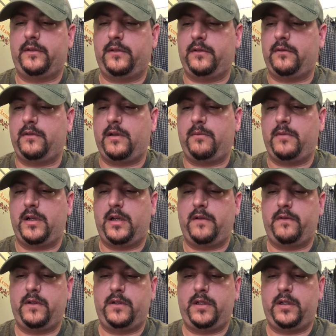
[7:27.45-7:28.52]
and I'm not
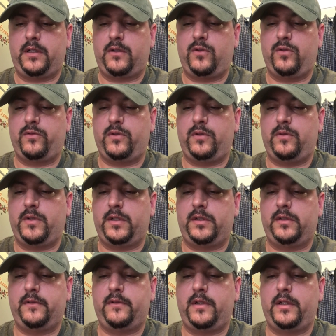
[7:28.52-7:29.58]
really a guru
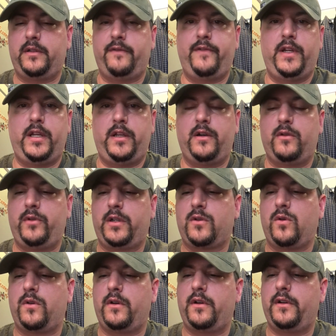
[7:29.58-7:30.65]
on the video
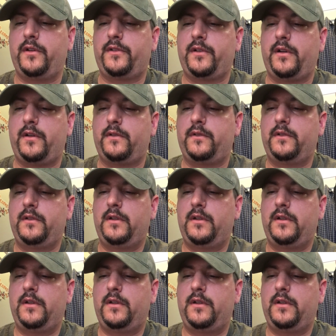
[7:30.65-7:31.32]
recorder. So